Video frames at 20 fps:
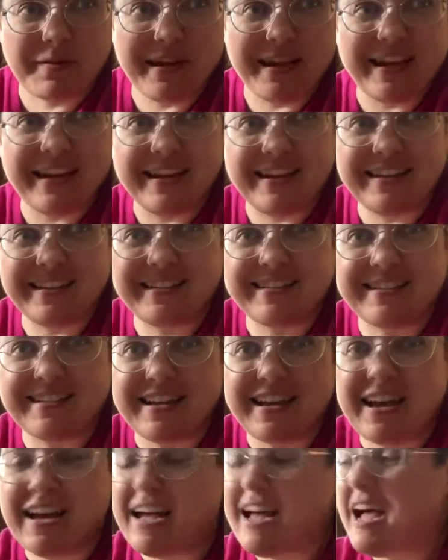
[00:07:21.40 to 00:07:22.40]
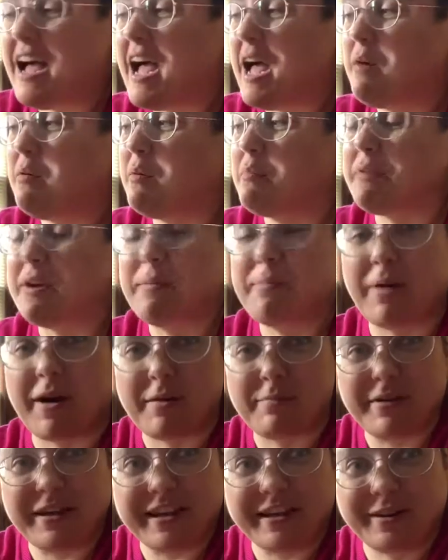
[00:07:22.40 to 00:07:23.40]
kids, I will bring
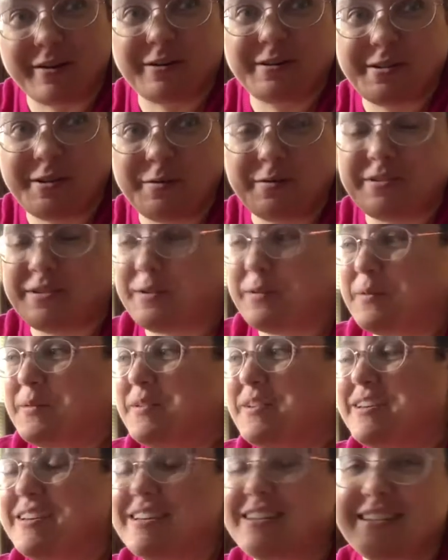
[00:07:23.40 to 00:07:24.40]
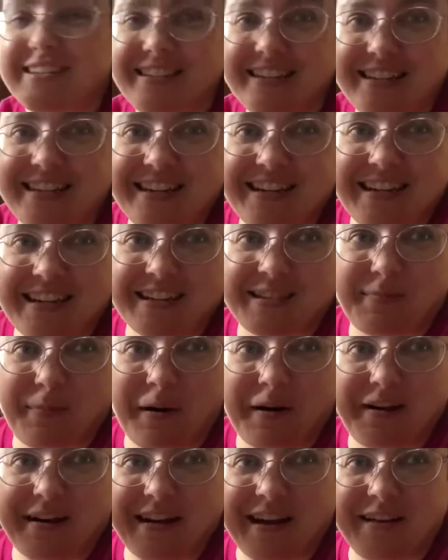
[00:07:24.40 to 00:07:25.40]
Barbie in her tutu to the dance
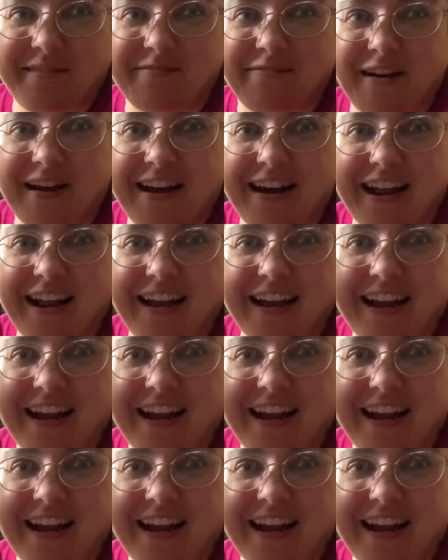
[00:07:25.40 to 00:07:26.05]
party on Friday.